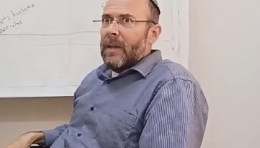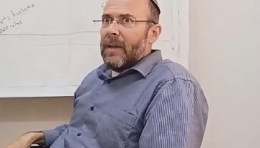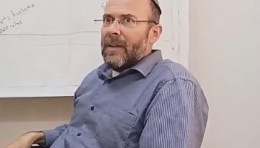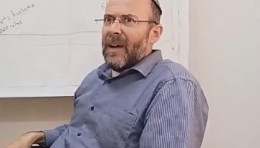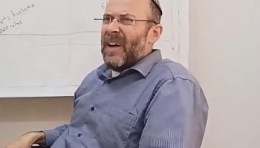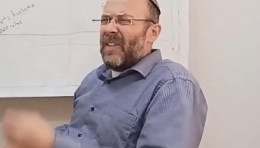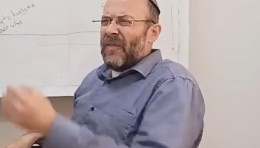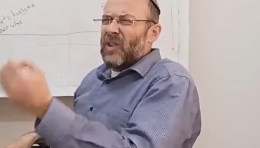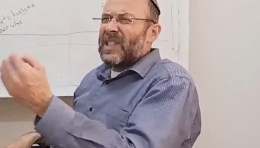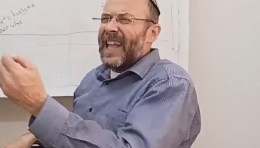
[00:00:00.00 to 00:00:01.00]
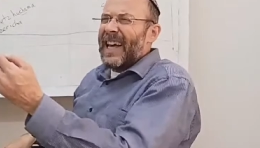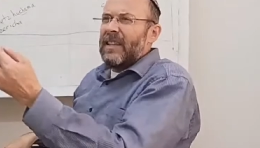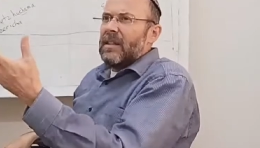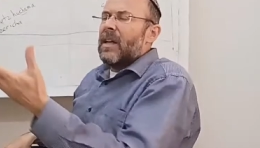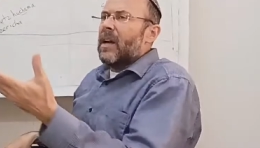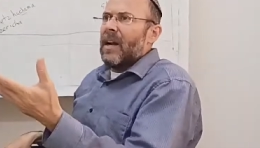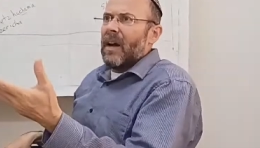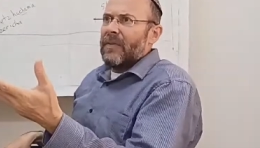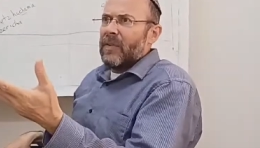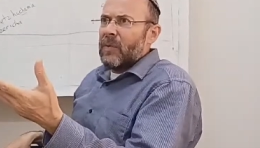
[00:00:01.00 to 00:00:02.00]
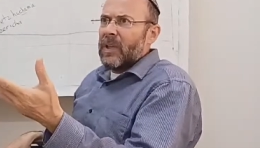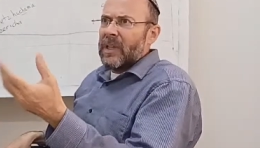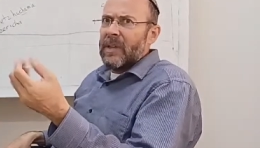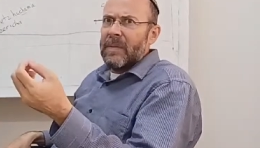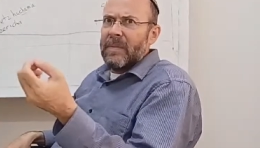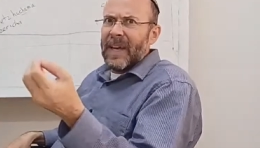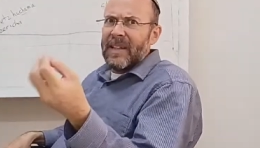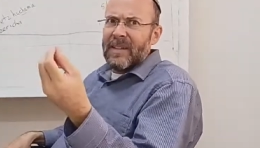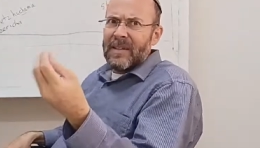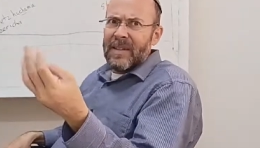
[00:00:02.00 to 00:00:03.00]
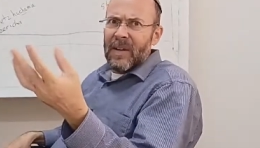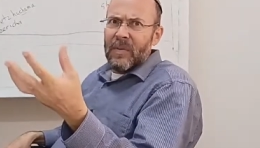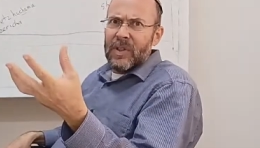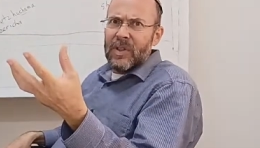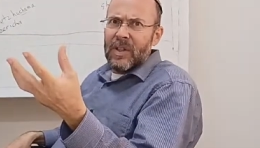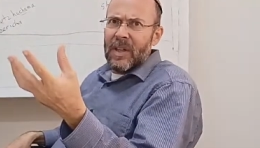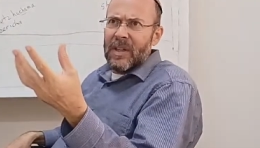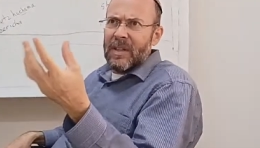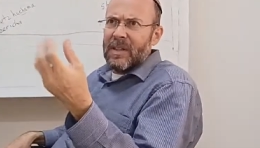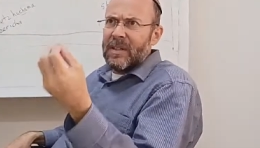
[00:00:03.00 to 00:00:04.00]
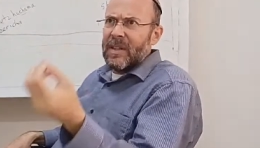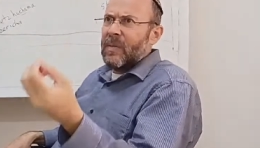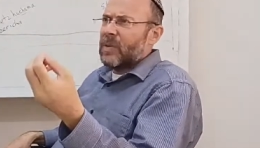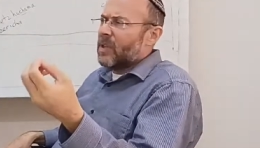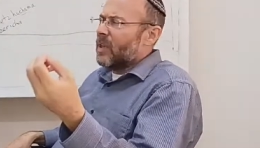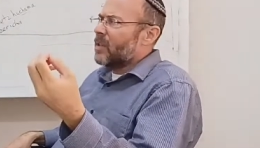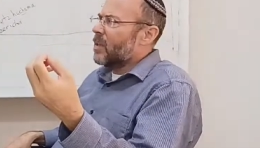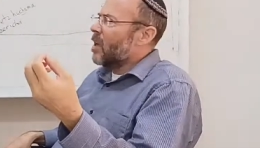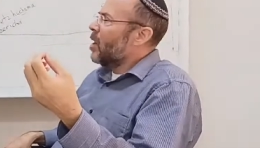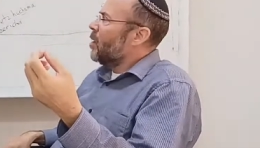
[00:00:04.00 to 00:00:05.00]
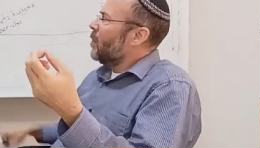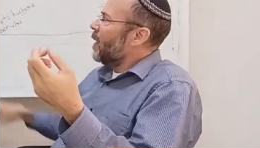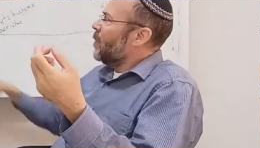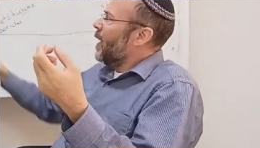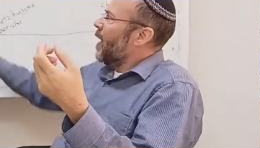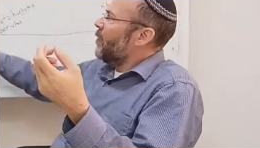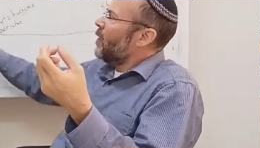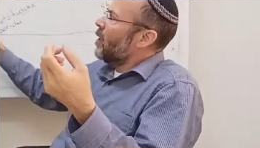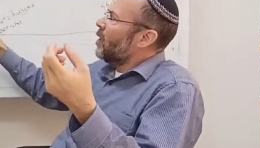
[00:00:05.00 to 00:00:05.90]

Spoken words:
The first light, it's not enough to really distinguish things. But about half an